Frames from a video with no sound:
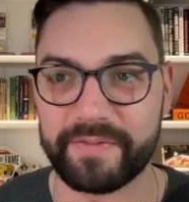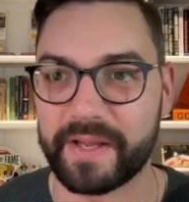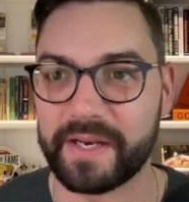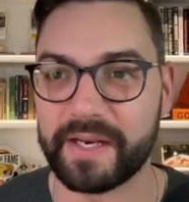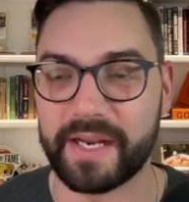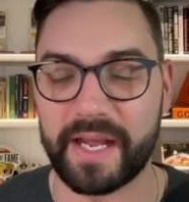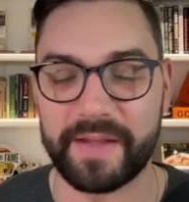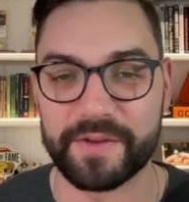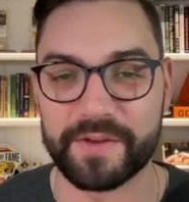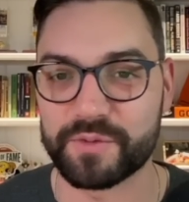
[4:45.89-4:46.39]

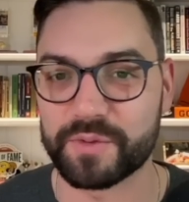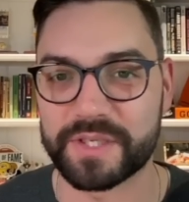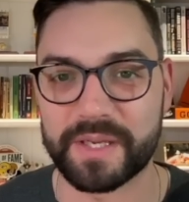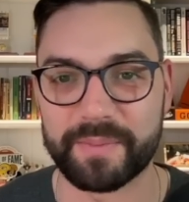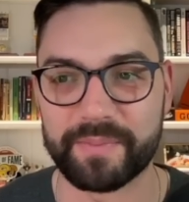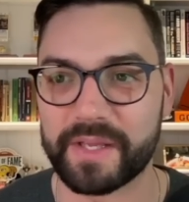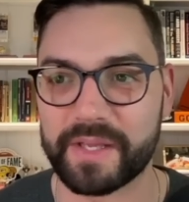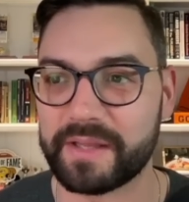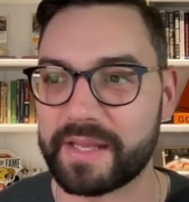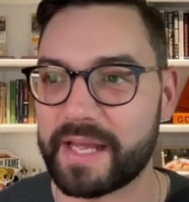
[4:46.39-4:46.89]
And this was
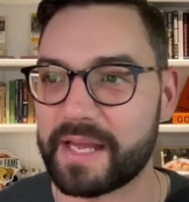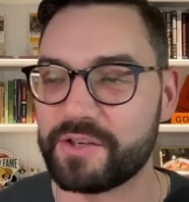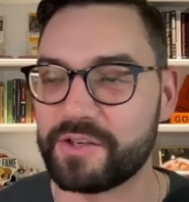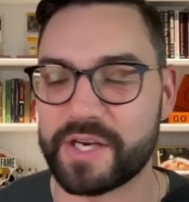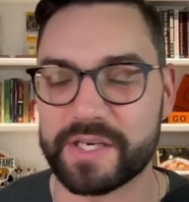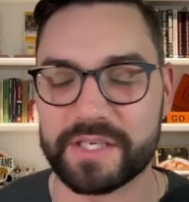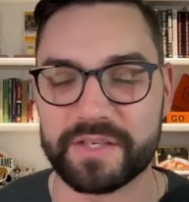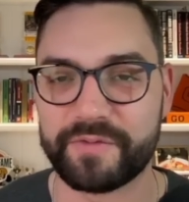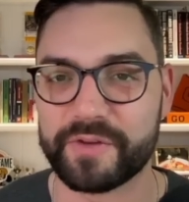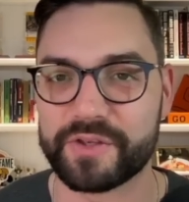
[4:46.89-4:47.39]
something that
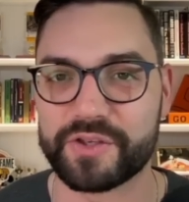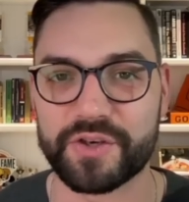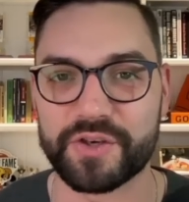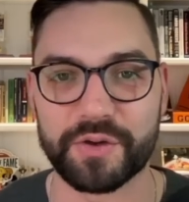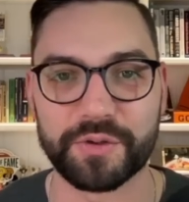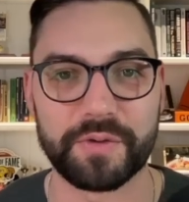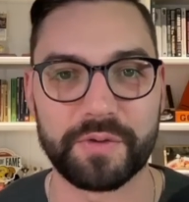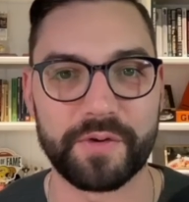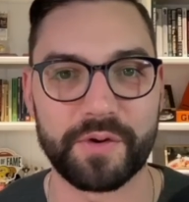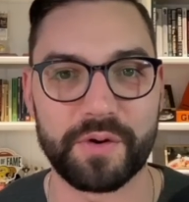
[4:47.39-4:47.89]
Jason
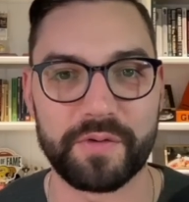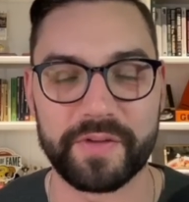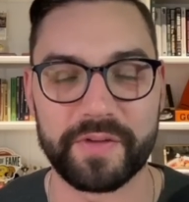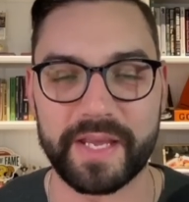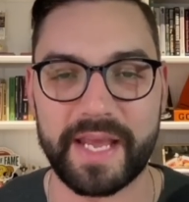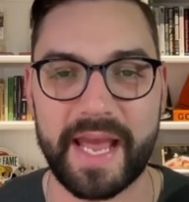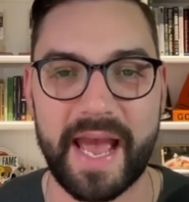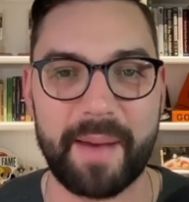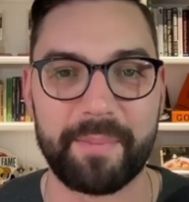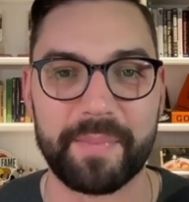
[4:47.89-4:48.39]
Fitzgerald over at Over the
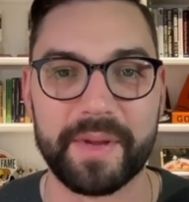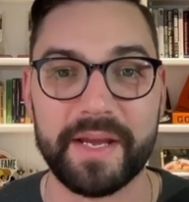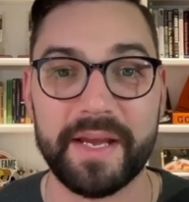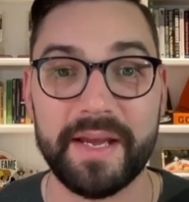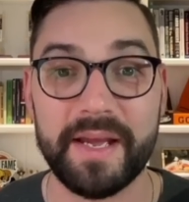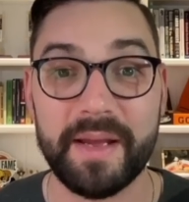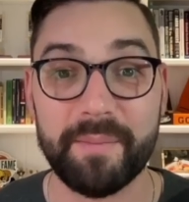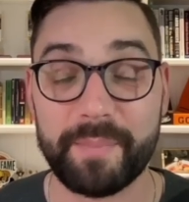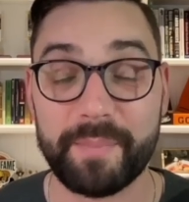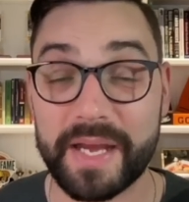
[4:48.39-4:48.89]
Cap
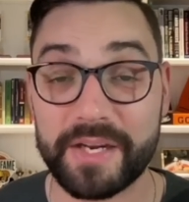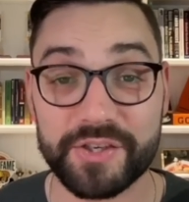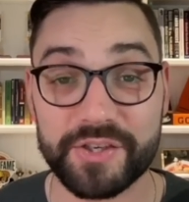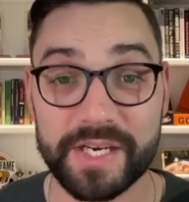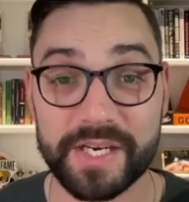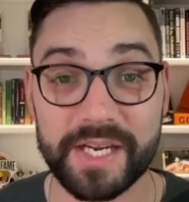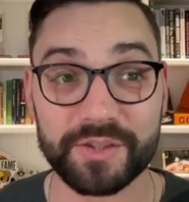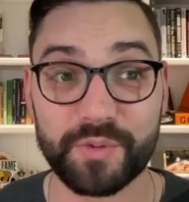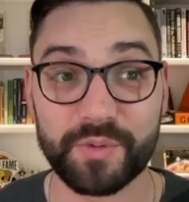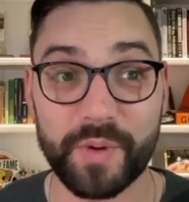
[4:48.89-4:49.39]

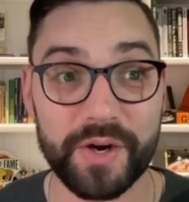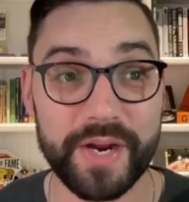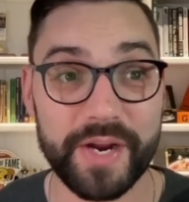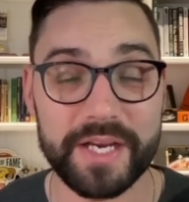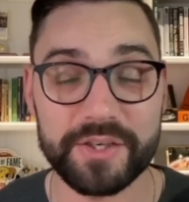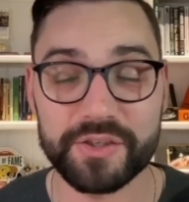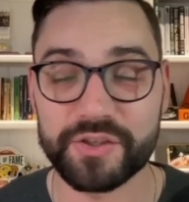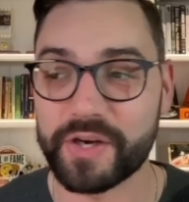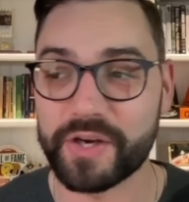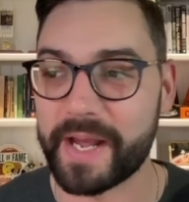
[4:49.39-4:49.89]
mentioned on Twitter
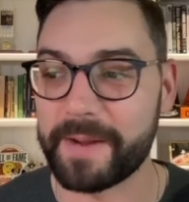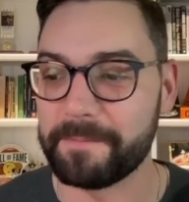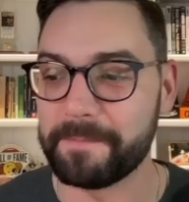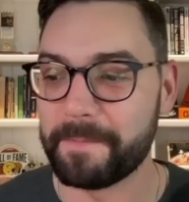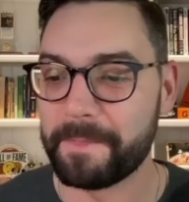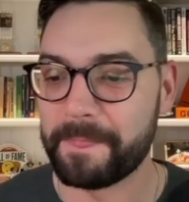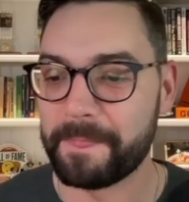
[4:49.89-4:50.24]
yesterday,